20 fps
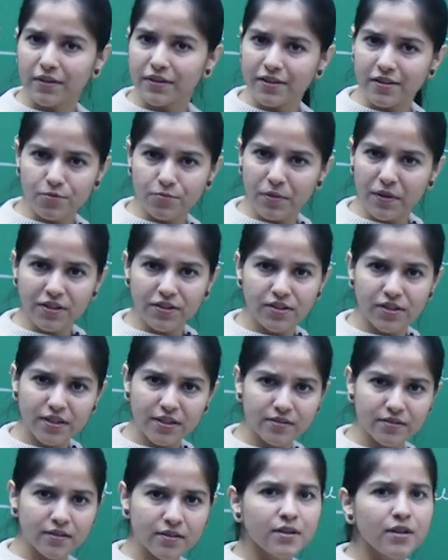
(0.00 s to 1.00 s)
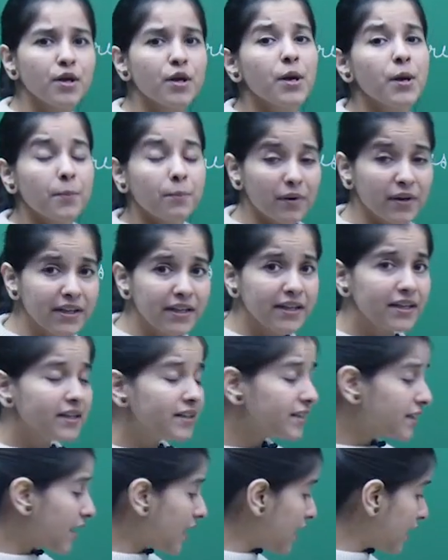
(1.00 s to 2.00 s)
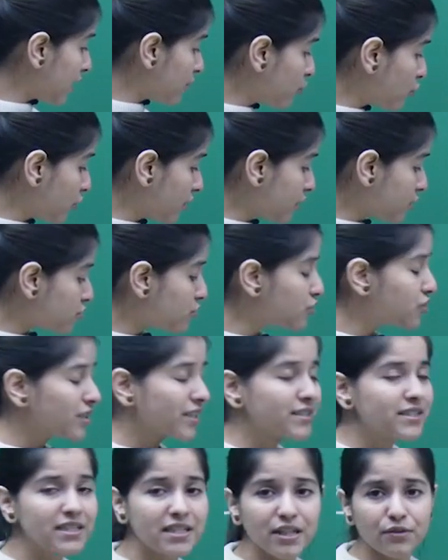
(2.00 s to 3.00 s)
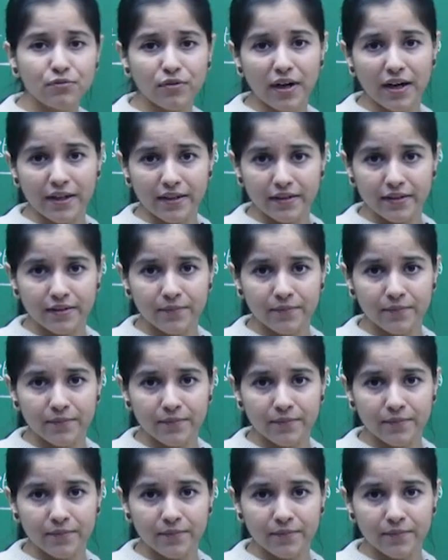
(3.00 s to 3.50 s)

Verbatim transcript: other species. But here I am going to justify